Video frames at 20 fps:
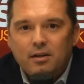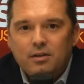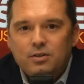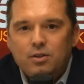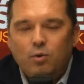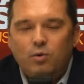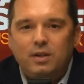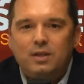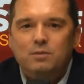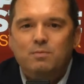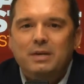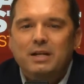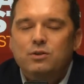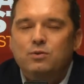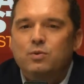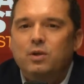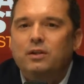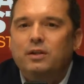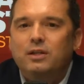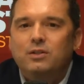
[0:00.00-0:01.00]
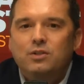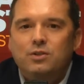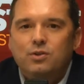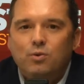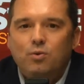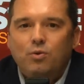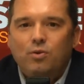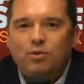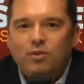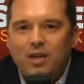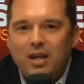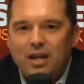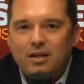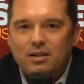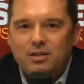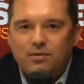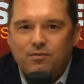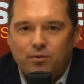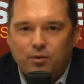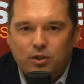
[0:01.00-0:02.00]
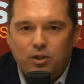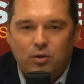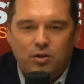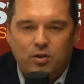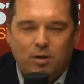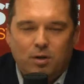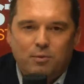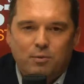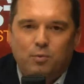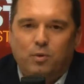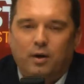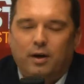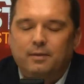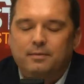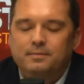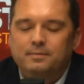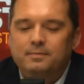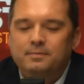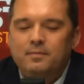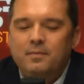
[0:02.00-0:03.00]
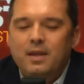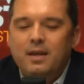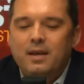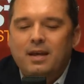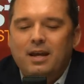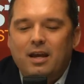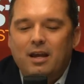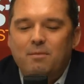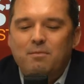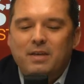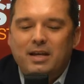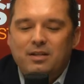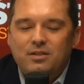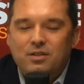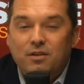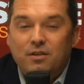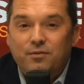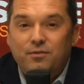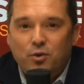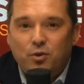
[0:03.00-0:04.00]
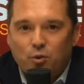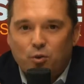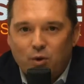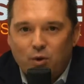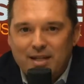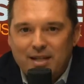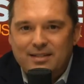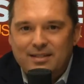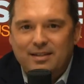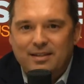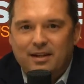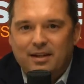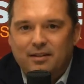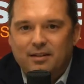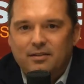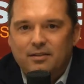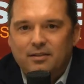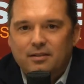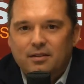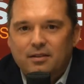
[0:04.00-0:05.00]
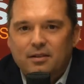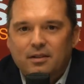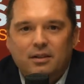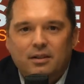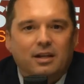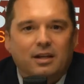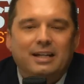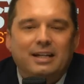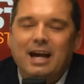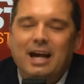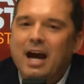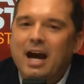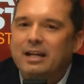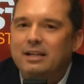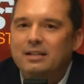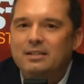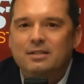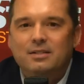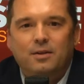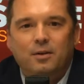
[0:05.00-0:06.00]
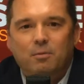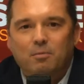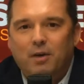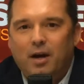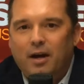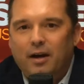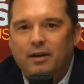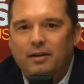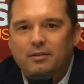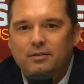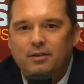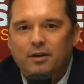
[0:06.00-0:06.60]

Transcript: So this means really two things for you. Number one, it means if you're renting, you got to consider buying.